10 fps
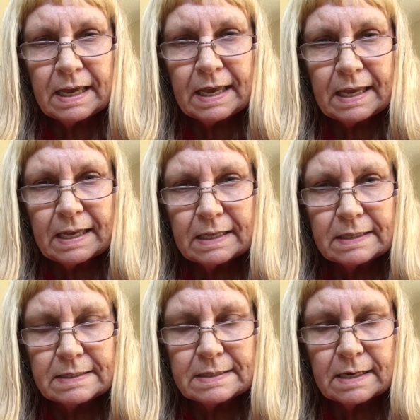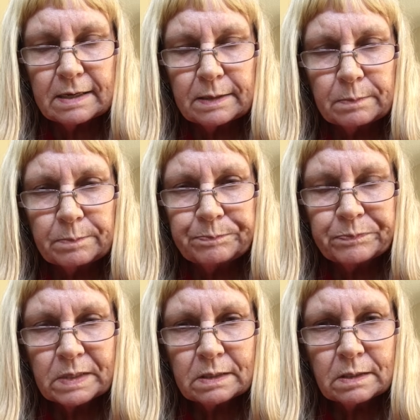and
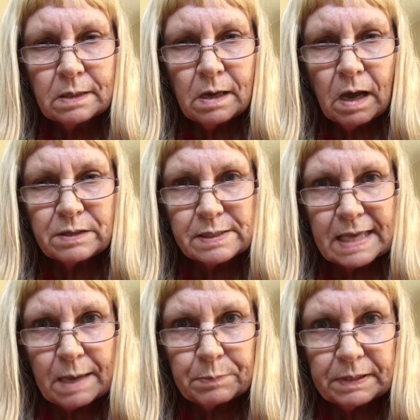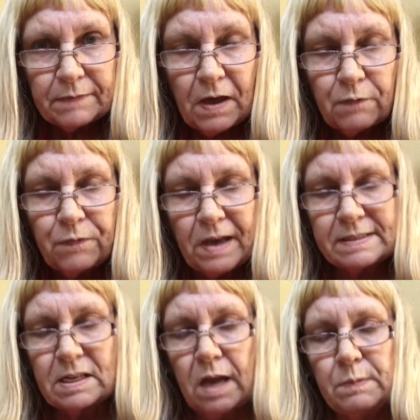I just can't believe how
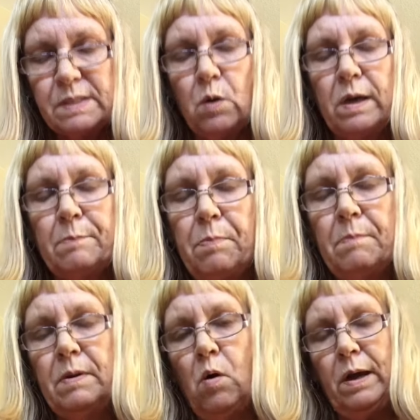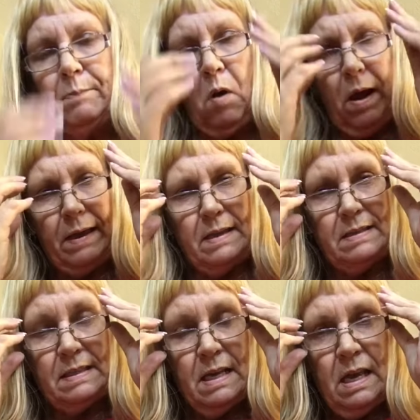fast time is going by
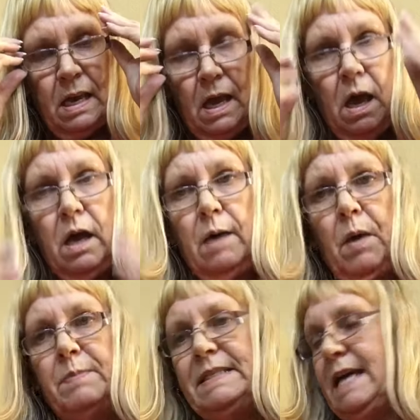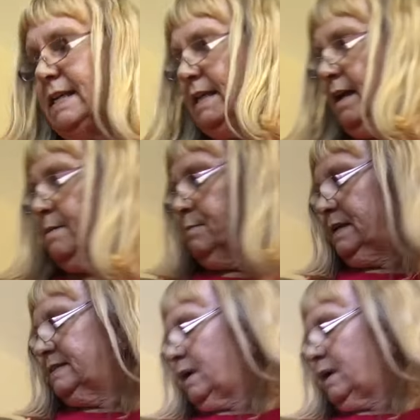us. I'm standing up because